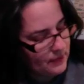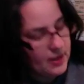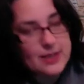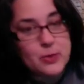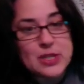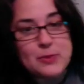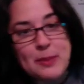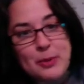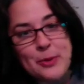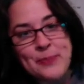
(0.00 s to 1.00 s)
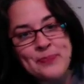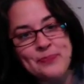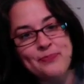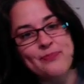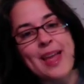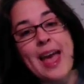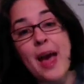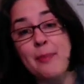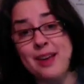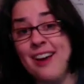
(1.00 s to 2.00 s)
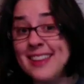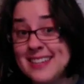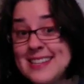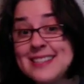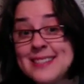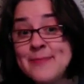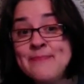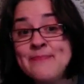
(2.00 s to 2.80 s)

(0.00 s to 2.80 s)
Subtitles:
Let's wish people happy holidays.